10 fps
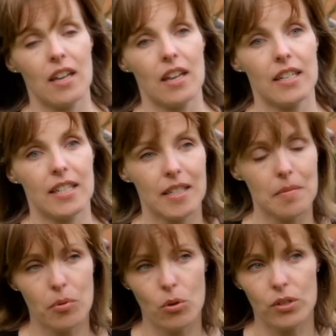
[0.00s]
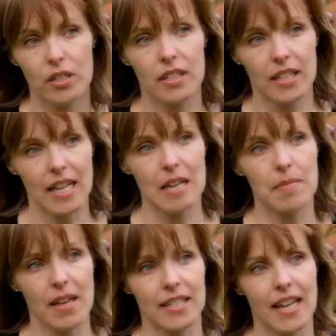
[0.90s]
it is important to keep
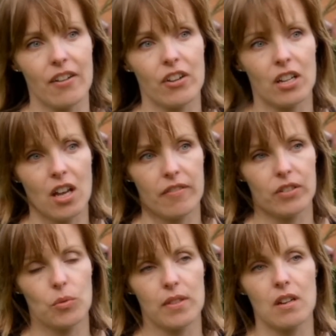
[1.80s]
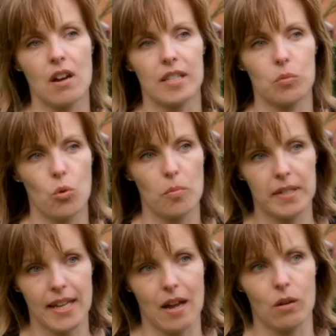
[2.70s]
that area covered with a nice warm
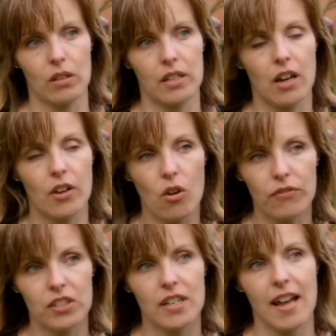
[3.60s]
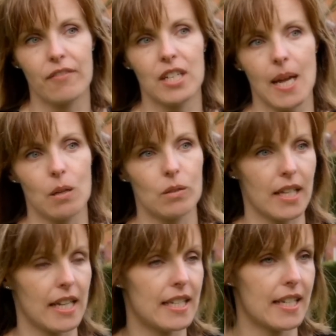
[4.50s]
towel, and I often have towels
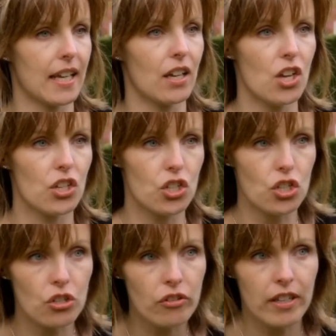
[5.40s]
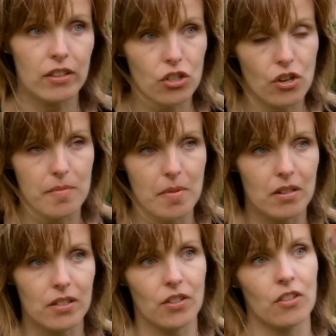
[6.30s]
heating during the
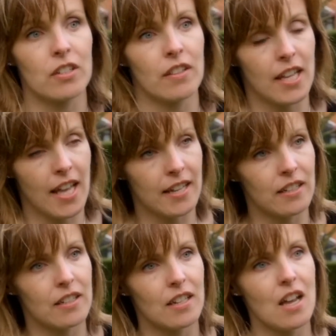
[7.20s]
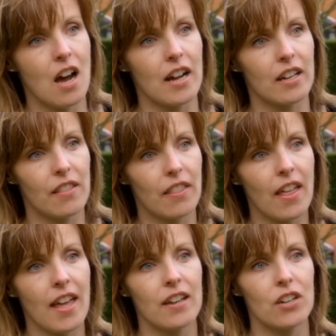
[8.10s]
treatment so that at the end I can
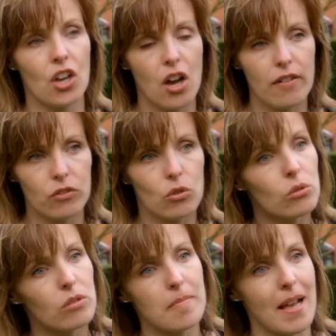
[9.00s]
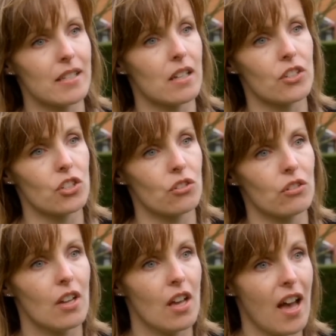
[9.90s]
then cover all the massage
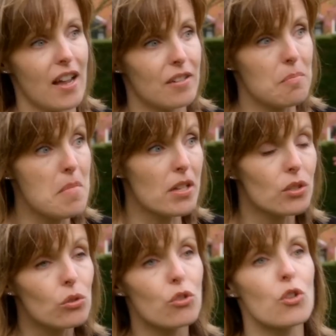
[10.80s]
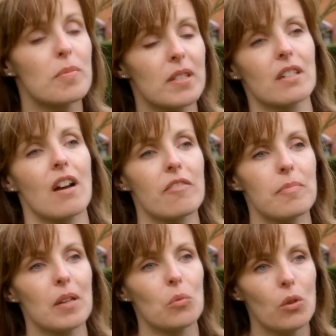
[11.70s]
and muscle groups that I've
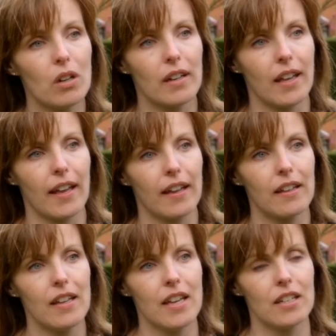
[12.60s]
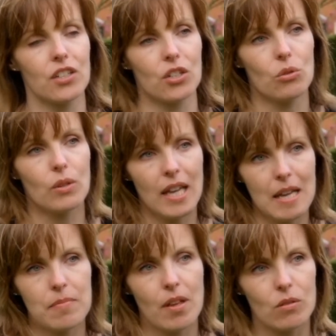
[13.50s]
been working to
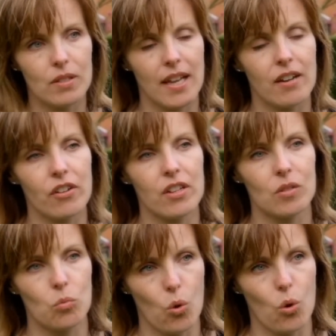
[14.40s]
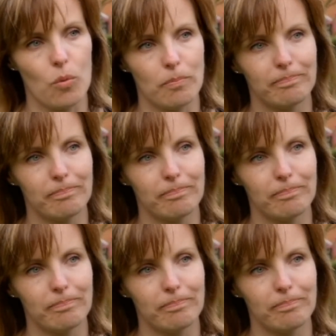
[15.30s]
keep those areas warm.